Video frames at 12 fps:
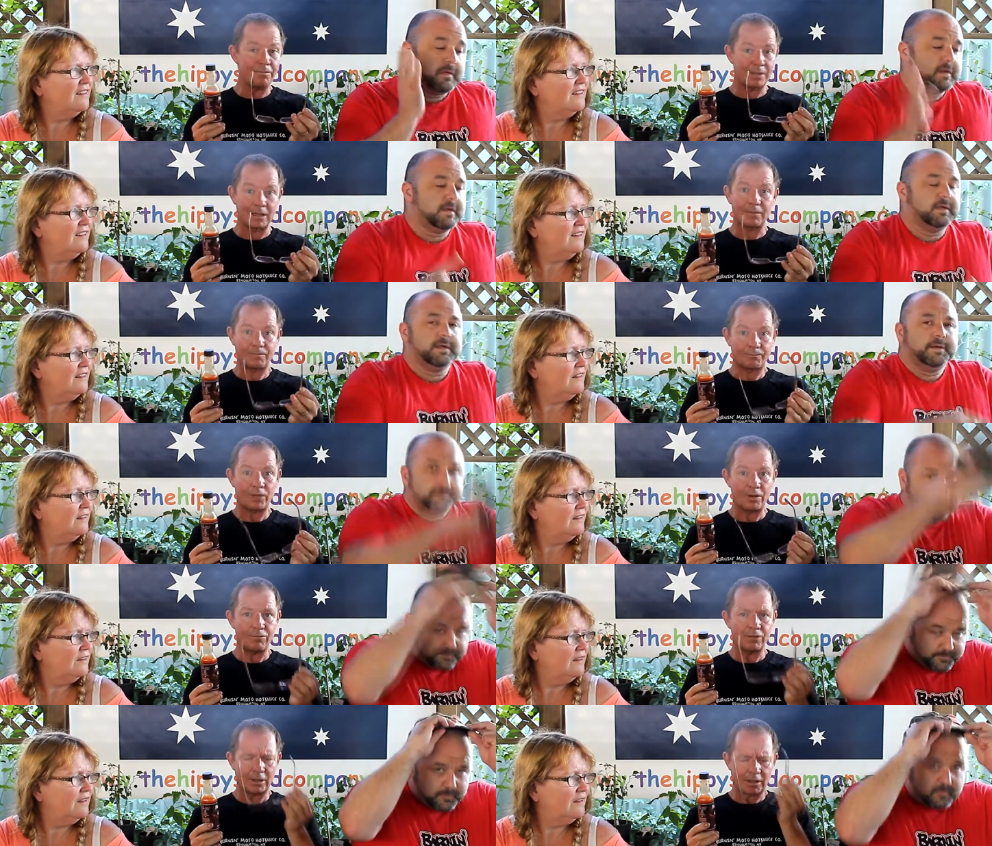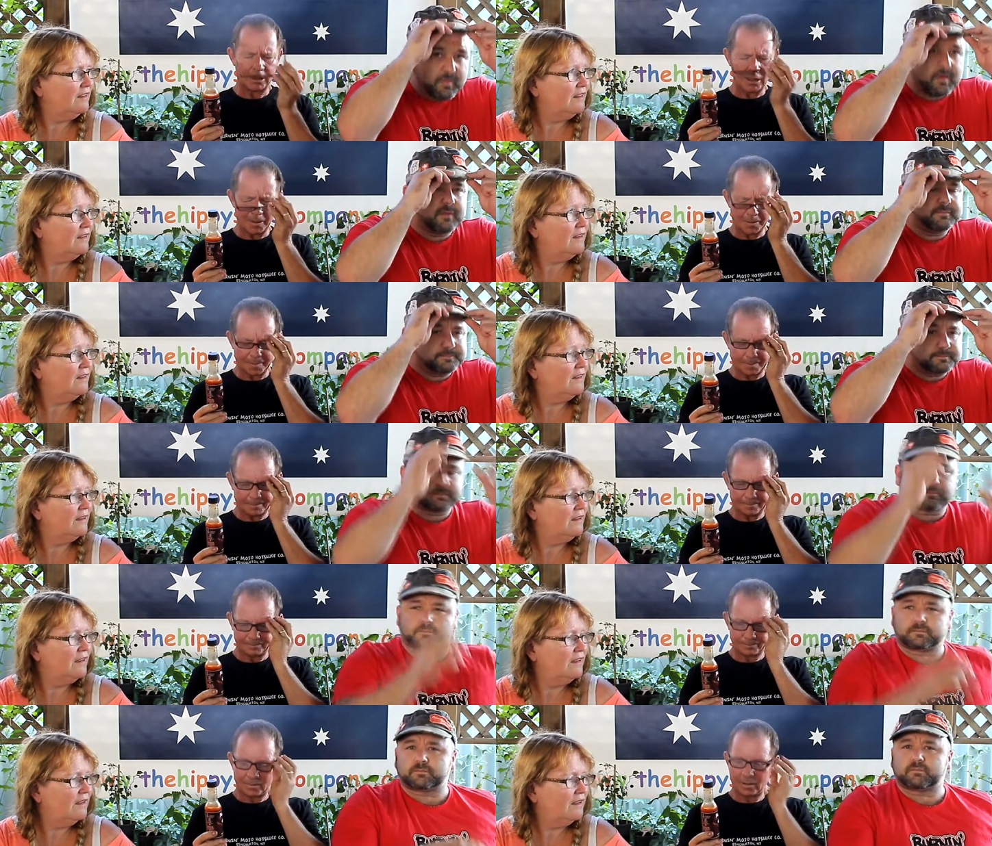Speaker 1: a bit. Definitely, yeah.
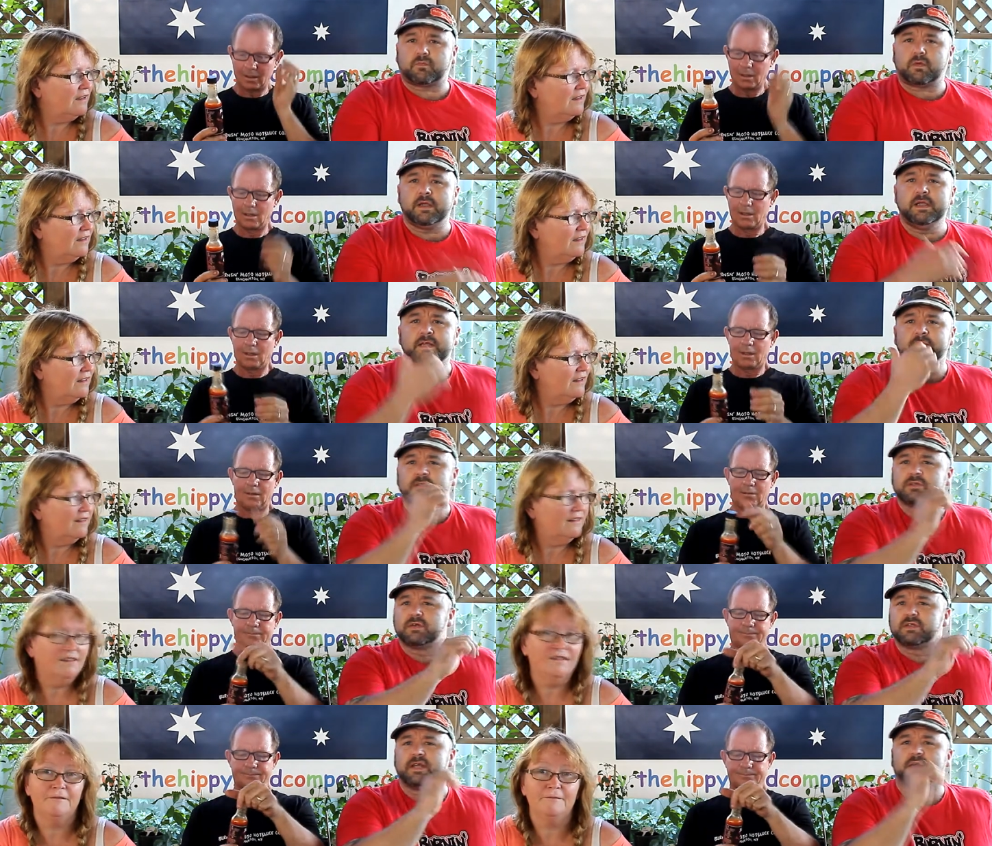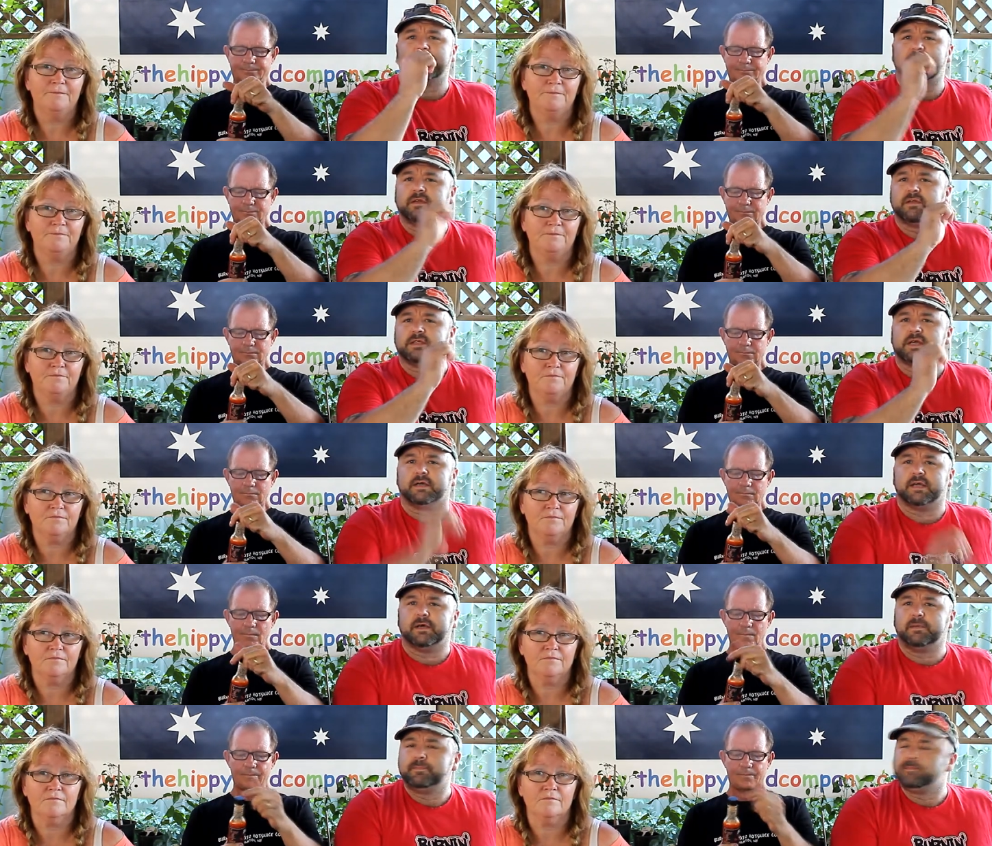
Speaker 2: It definitely sort of settled under the tongue
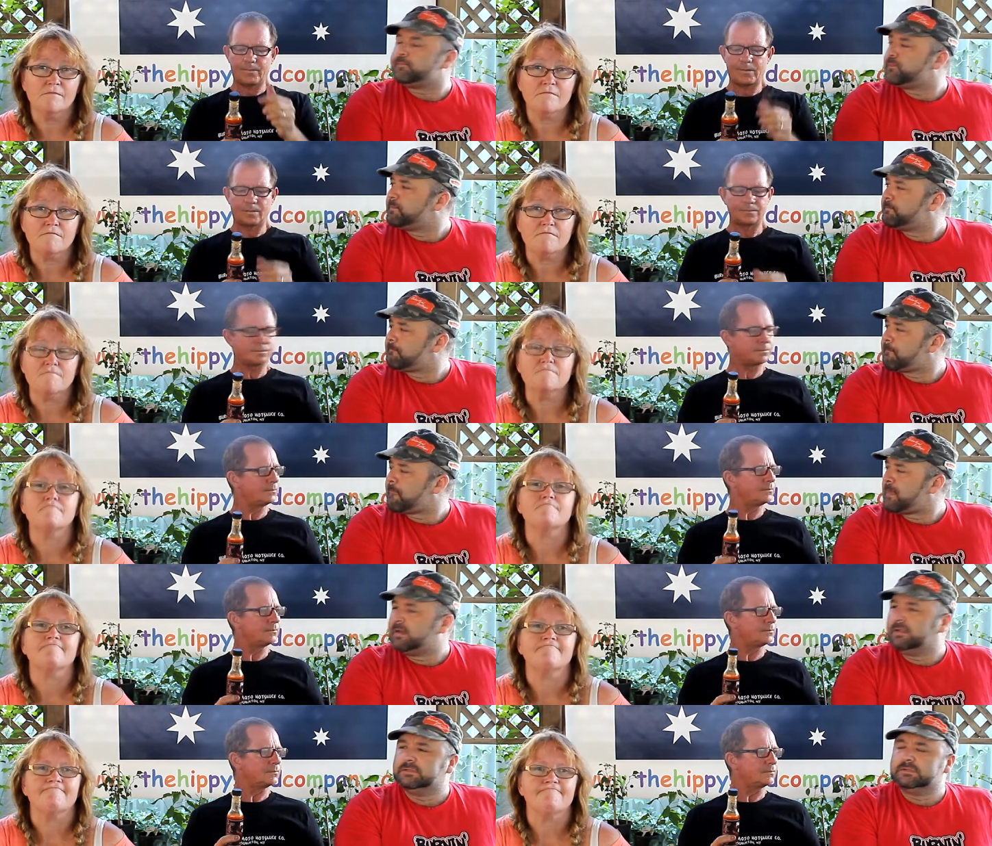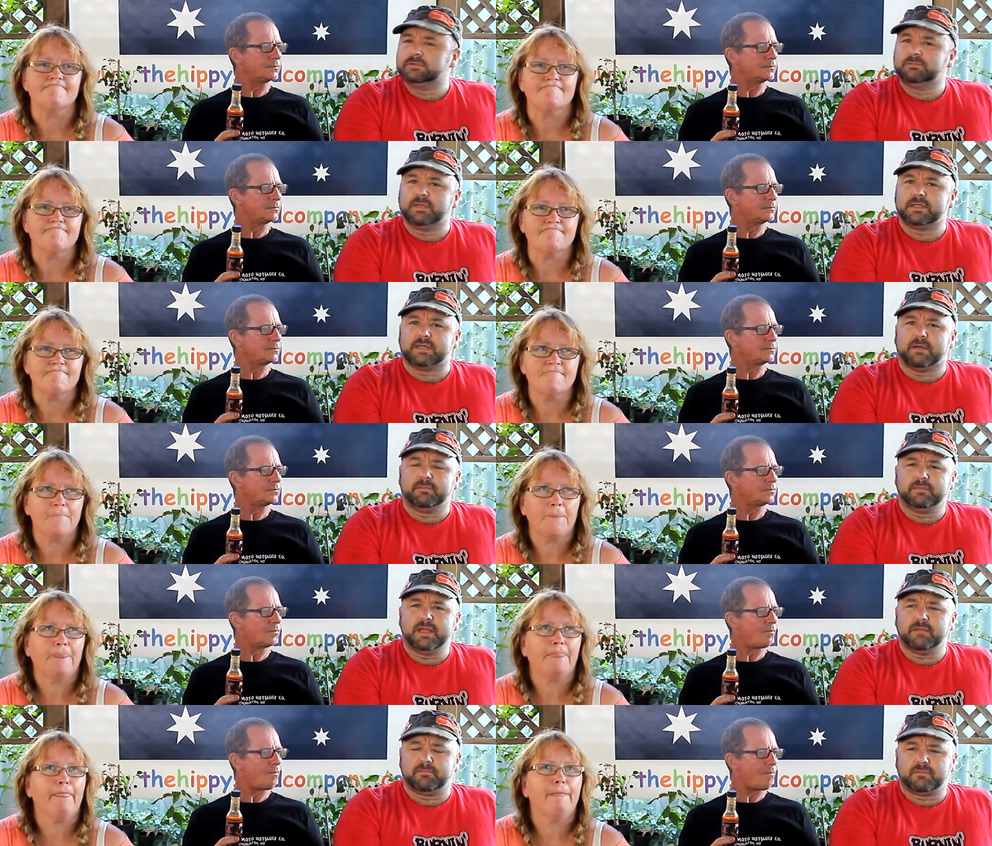now. Mm. But um,
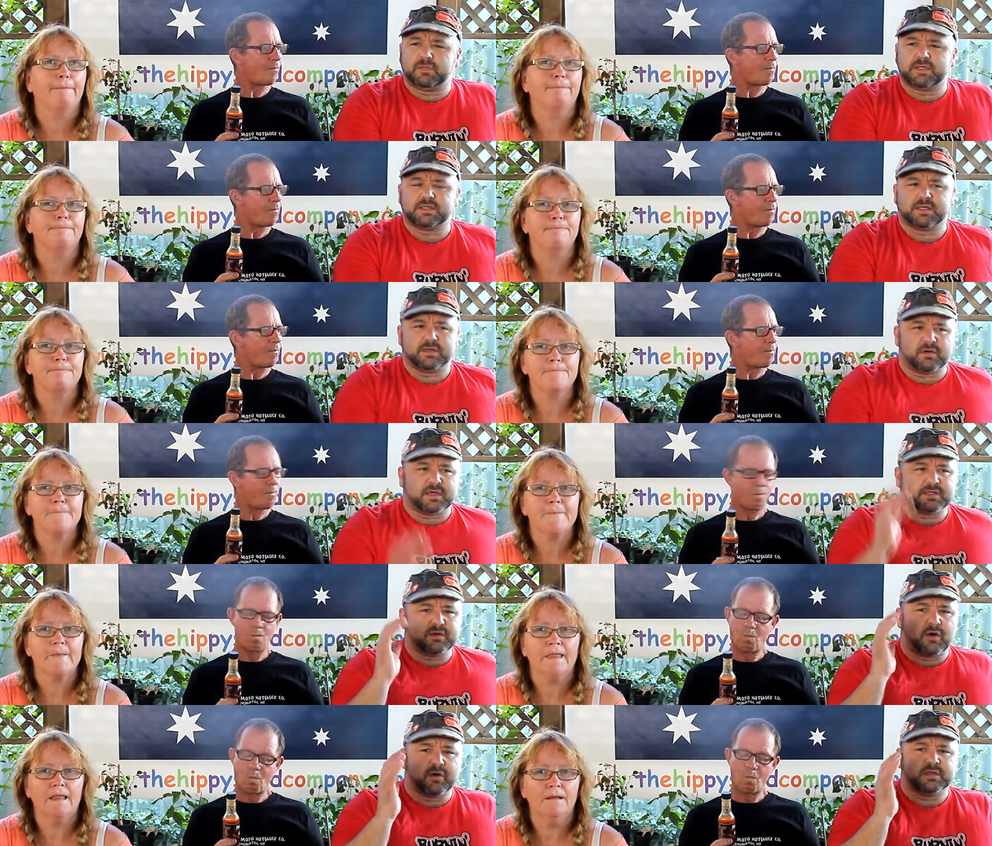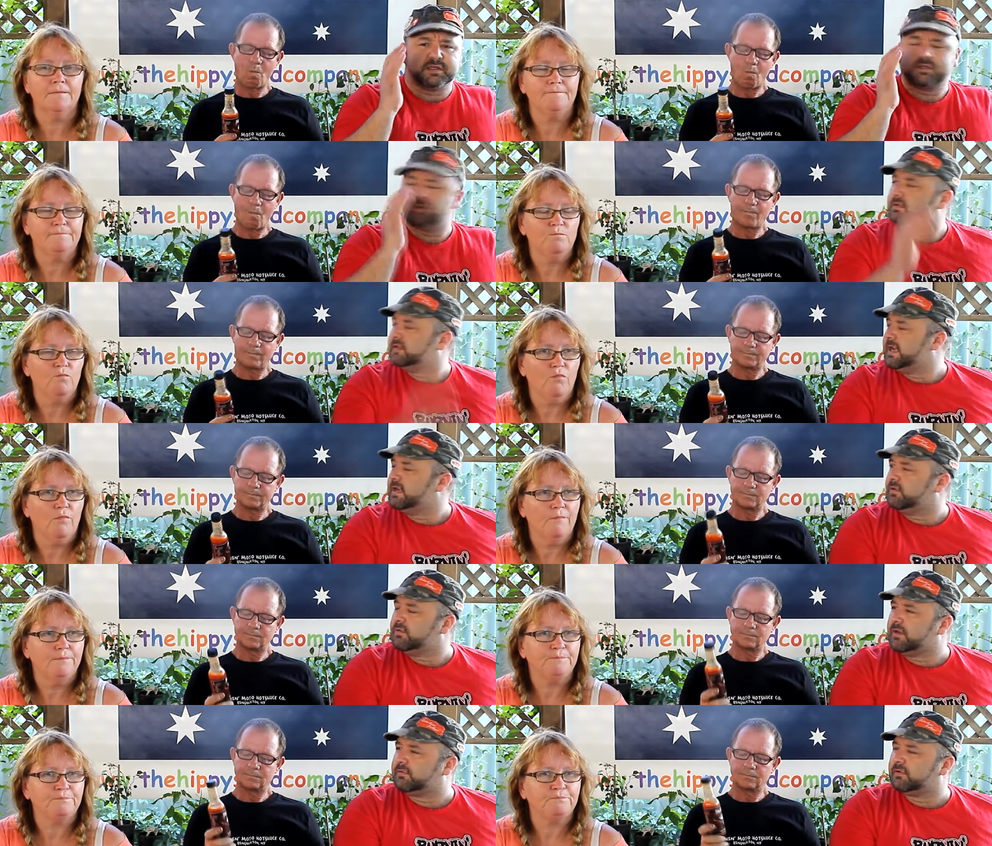yeah, just a nice, honest heat
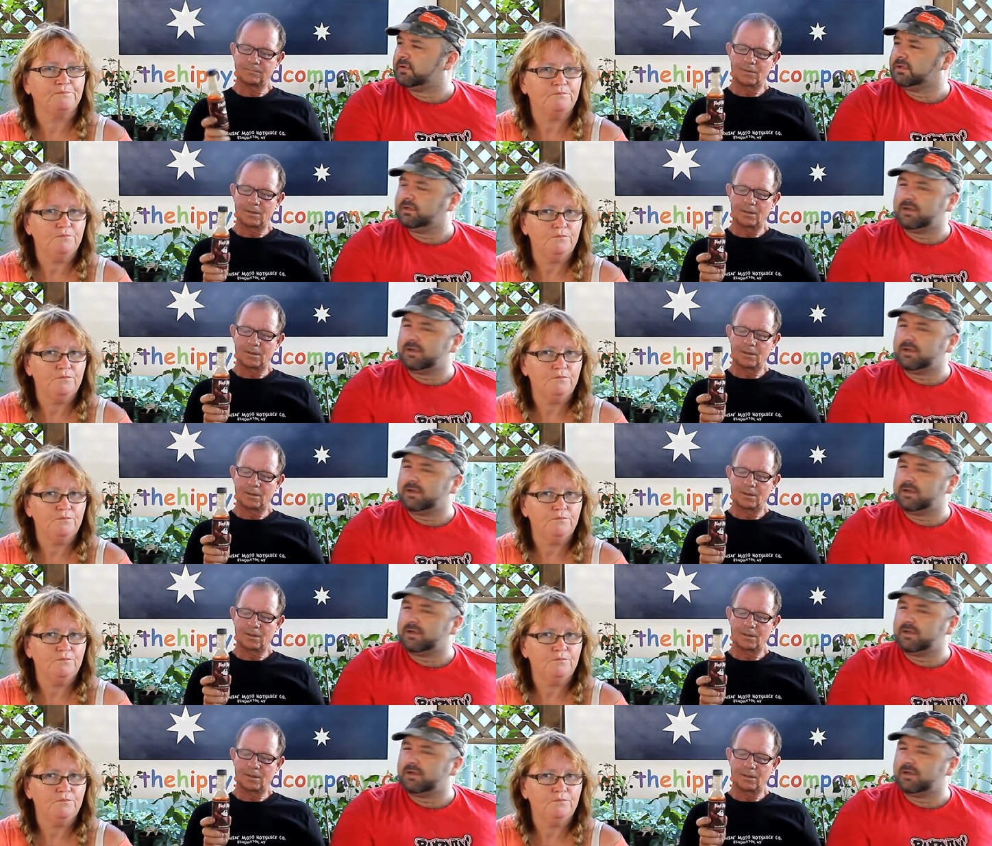all the way through, like a,